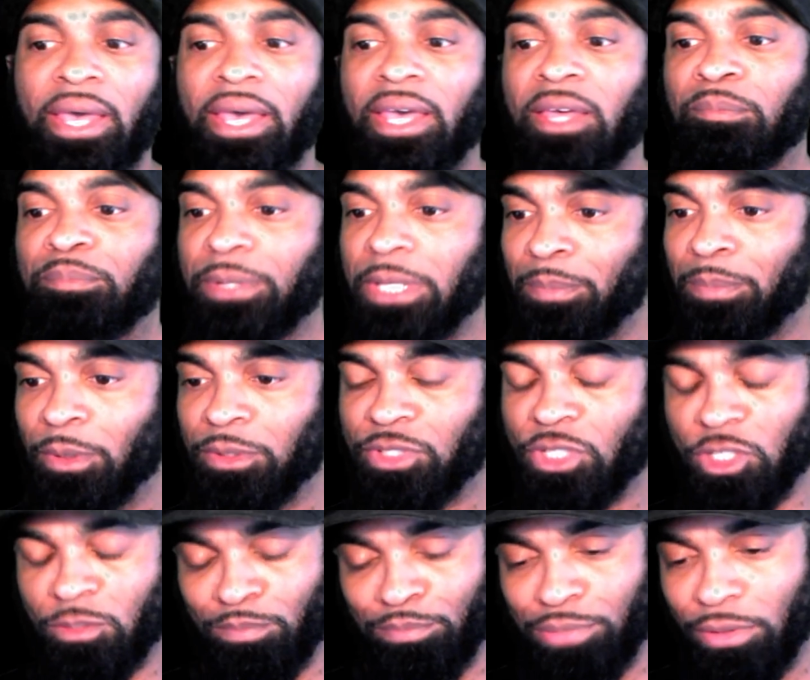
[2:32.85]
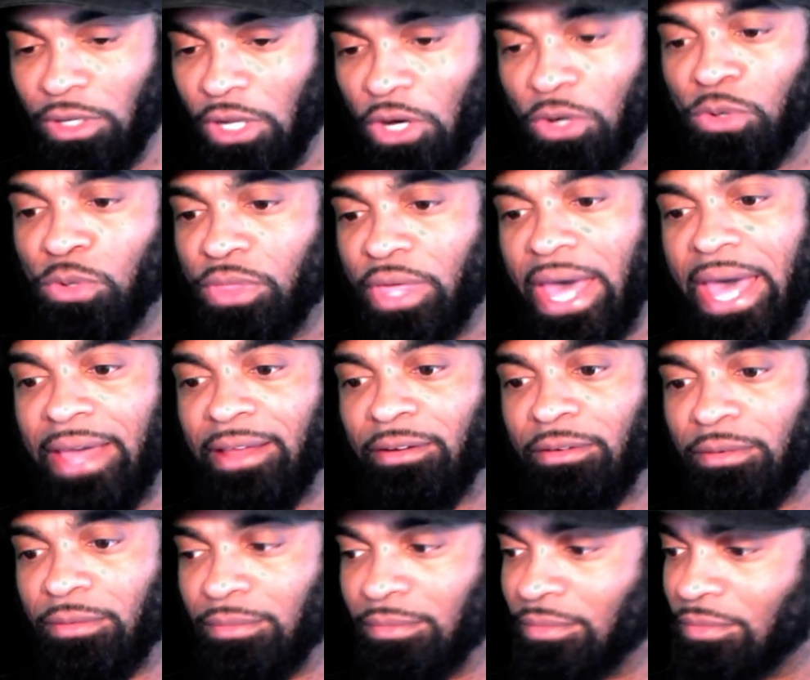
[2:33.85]
And people just blow that
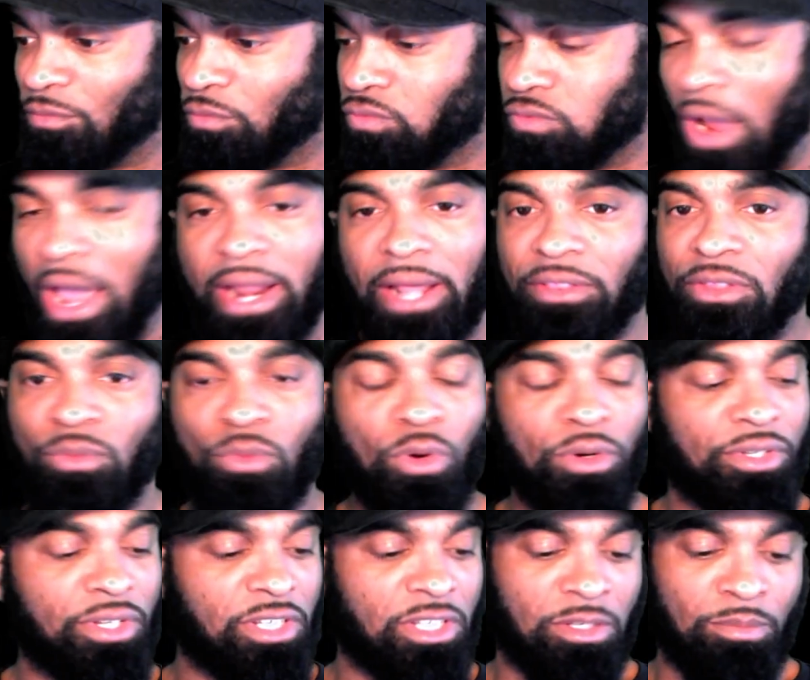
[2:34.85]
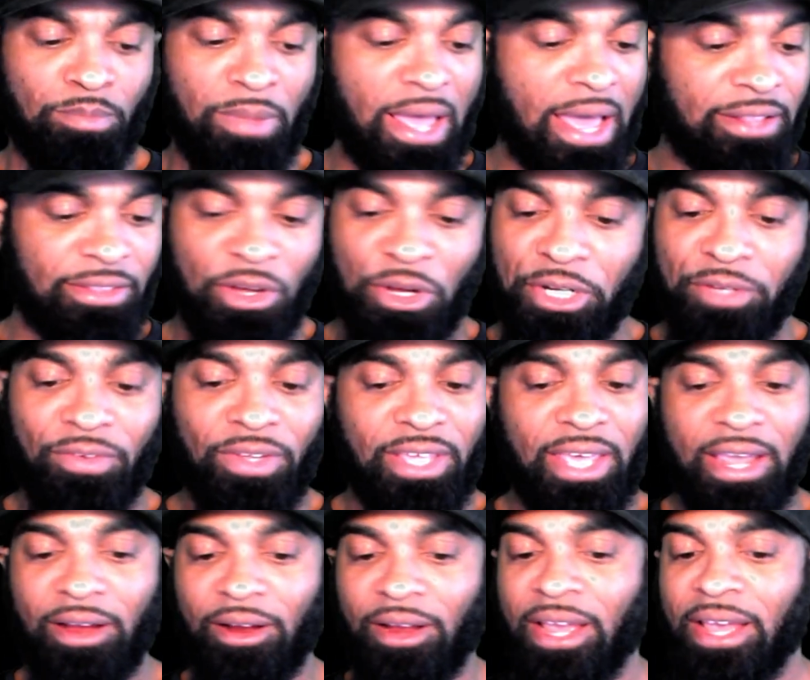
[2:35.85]
right out the water. They just don't even
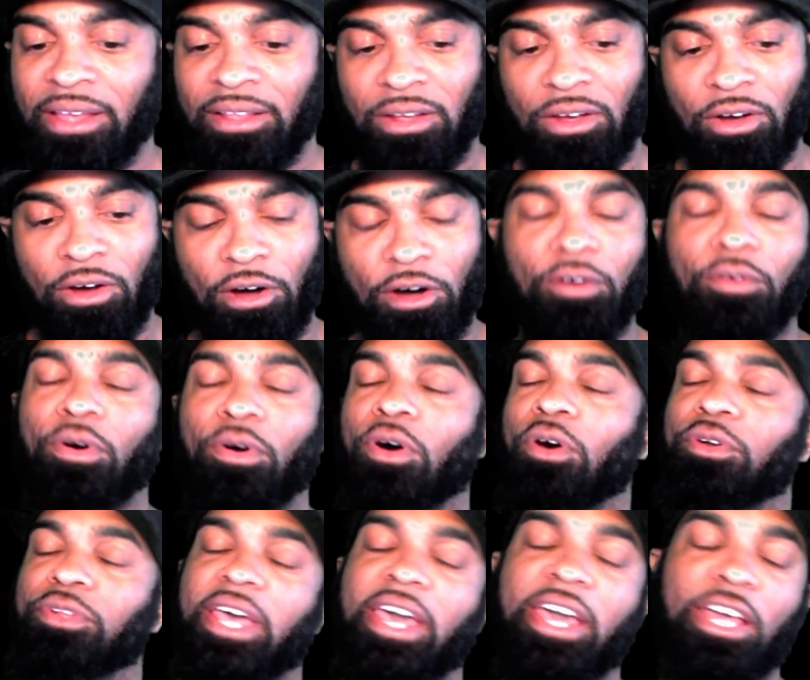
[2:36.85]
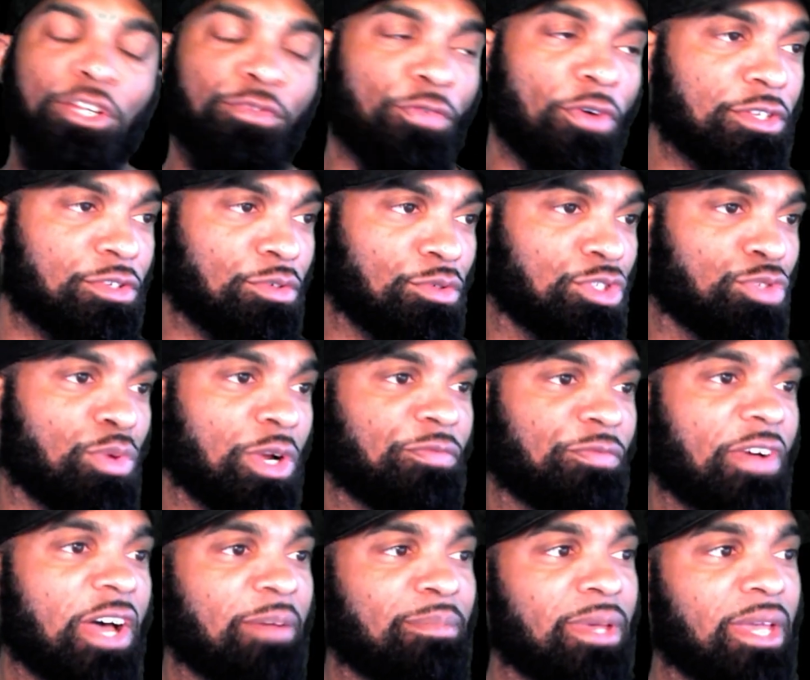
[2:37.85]
care. Oh, the hedge funds, it was
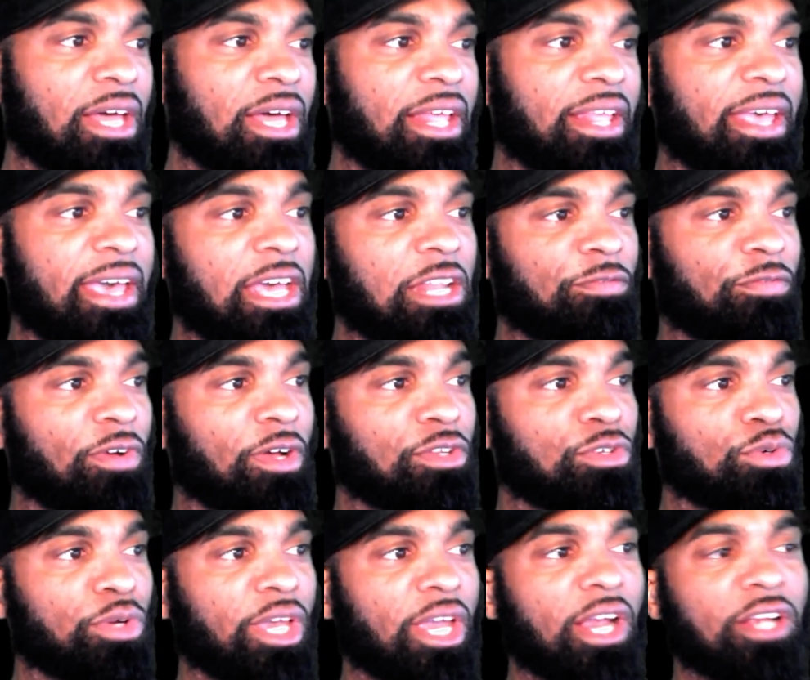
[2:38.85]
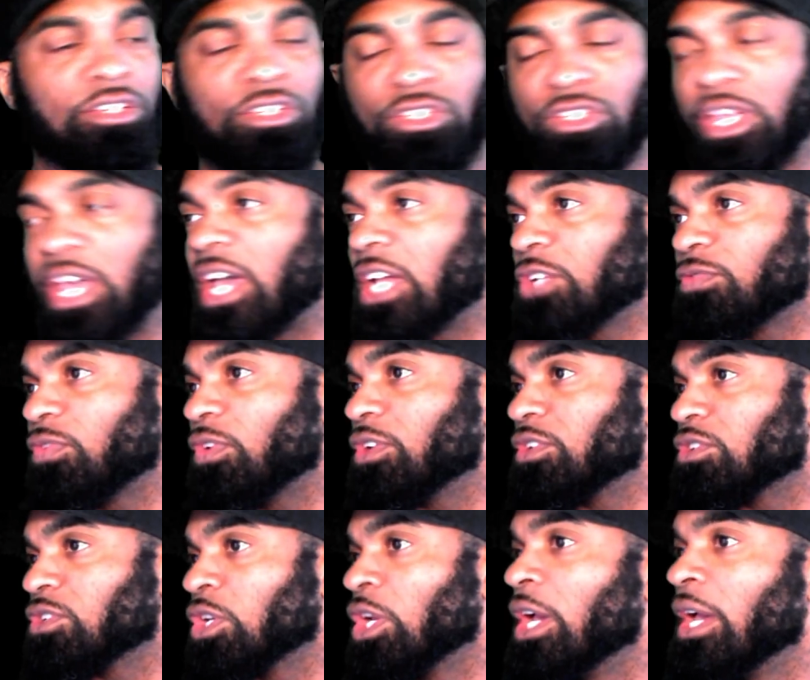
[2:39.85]
$25 million, the hedge funds, who cares? It's the hedge
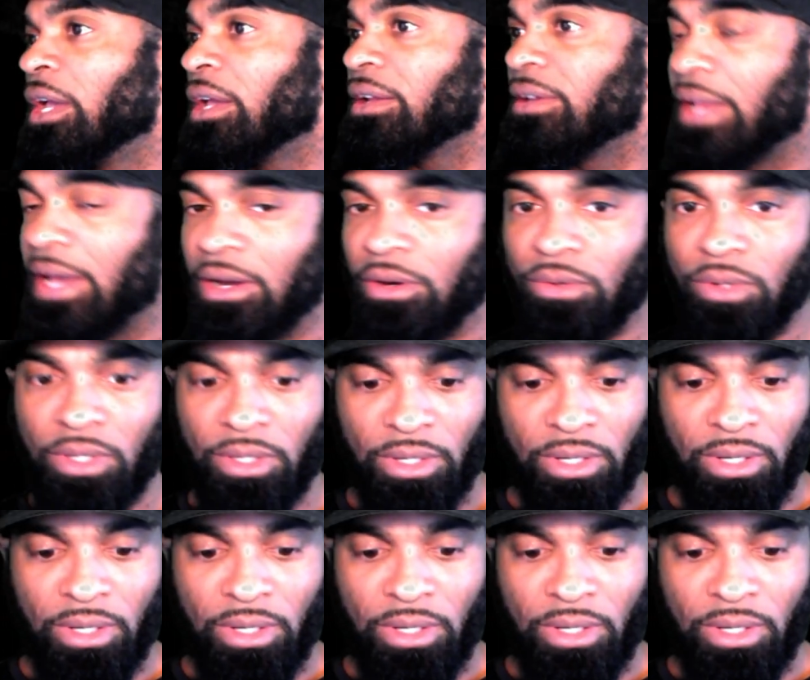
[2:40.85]
funds. Now,